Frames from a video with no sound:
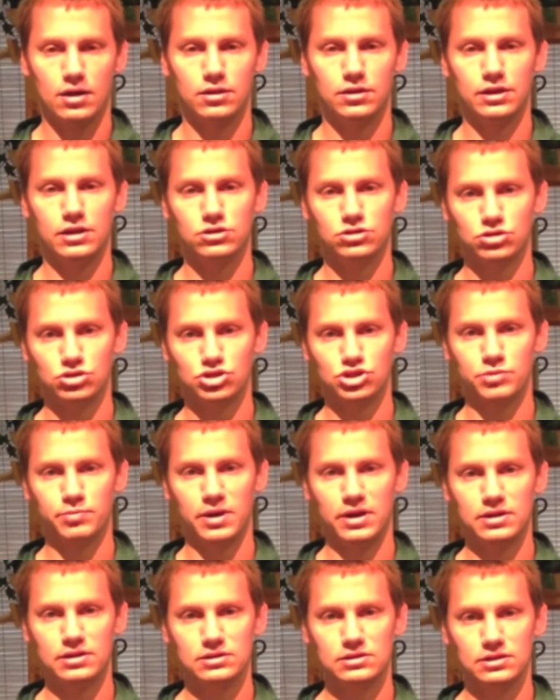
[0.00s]
The internship
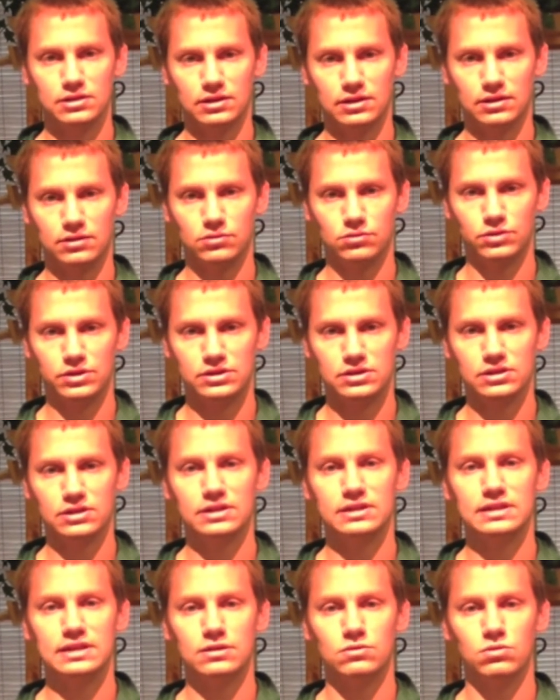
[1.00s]
I just
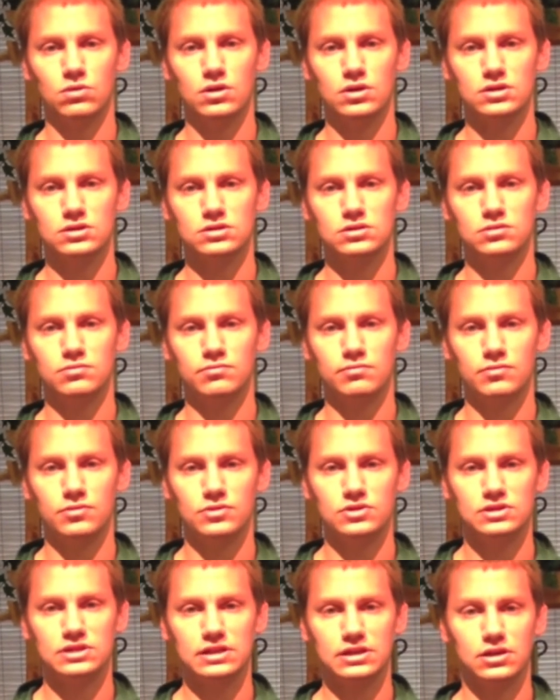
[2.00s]
recently did was
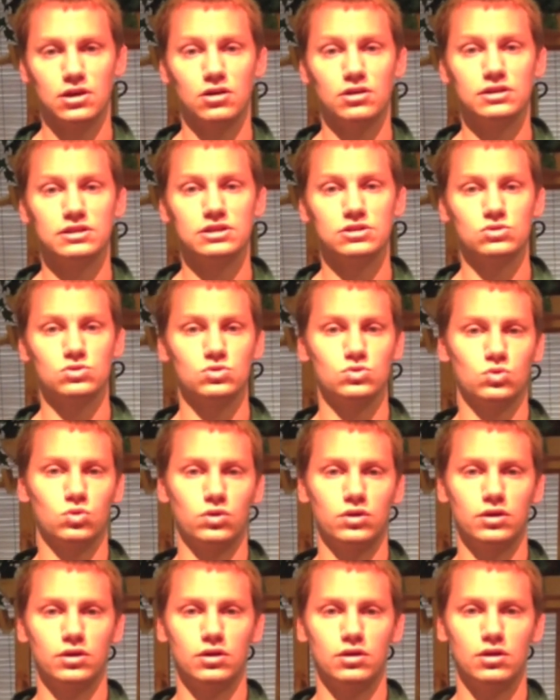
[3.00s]
Sea Colony's
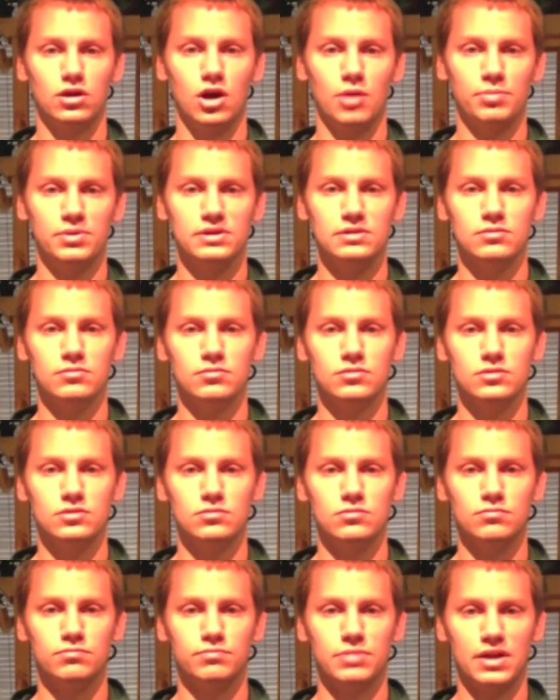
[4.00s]
Resort up in
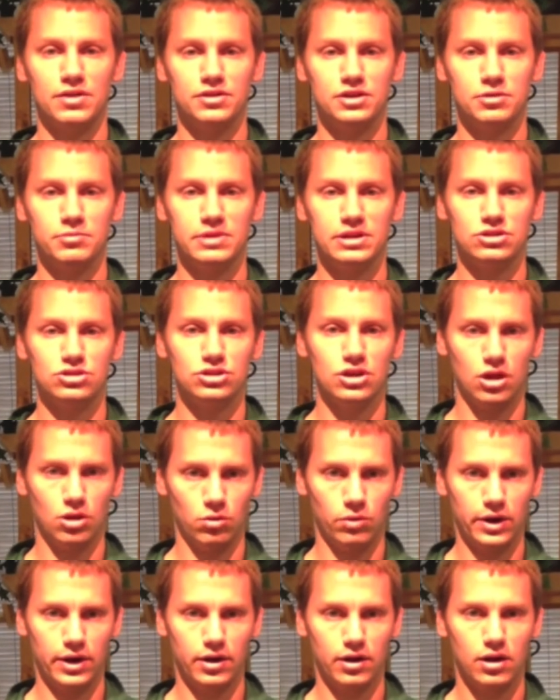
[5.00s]
Bethany Beach,
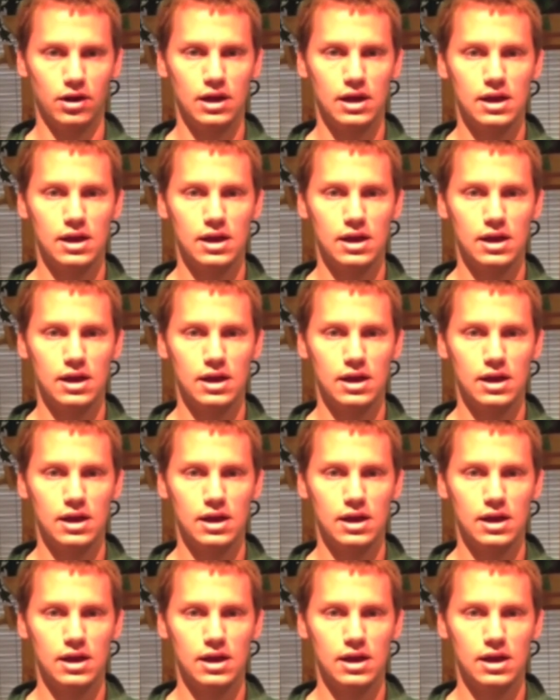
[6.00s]
Delaware.